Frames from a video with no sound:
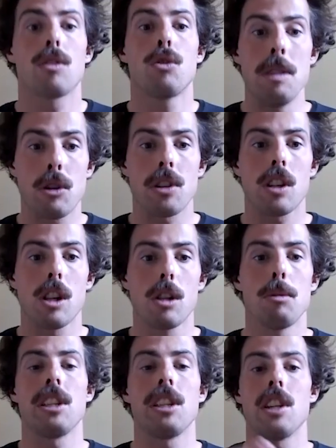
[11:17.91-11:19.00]
to be critical
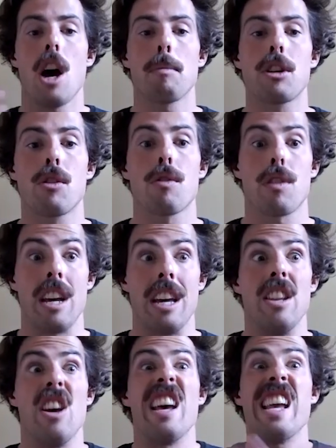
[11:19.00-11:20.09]
about economic growth
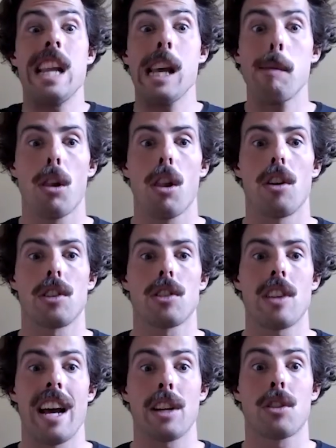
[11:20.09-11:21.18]
and enable
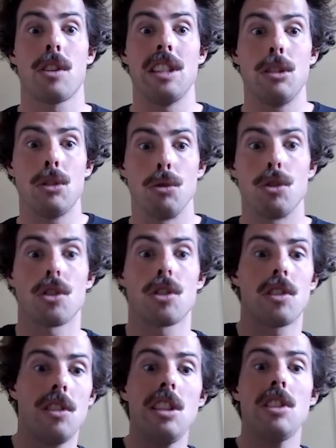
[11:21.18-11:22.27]
us actually to
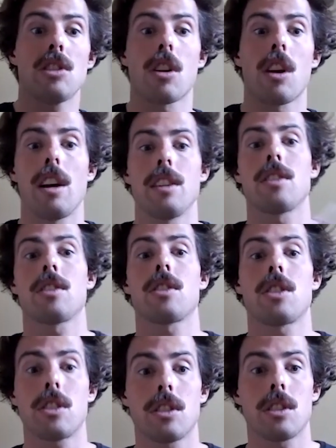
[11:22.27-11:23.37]
just desacralize
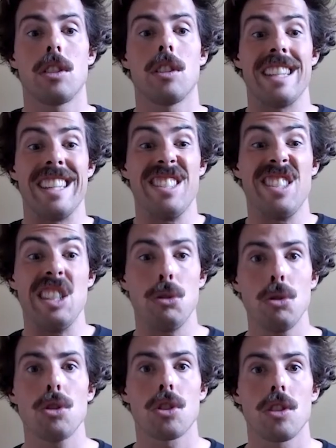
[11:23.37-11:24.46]
certain
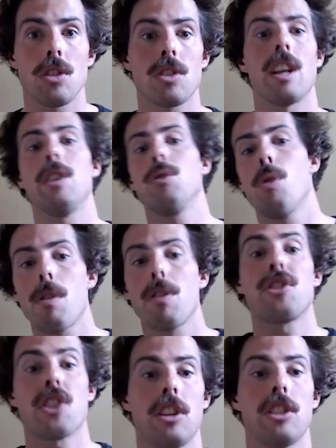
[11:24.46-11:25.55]
institutions and do all the
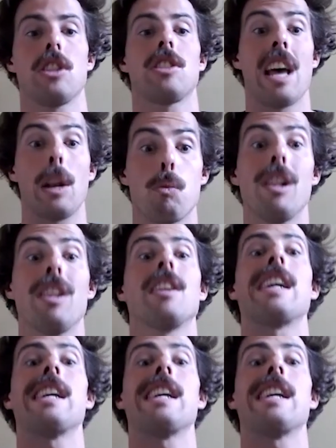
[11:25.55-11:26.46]
changes that will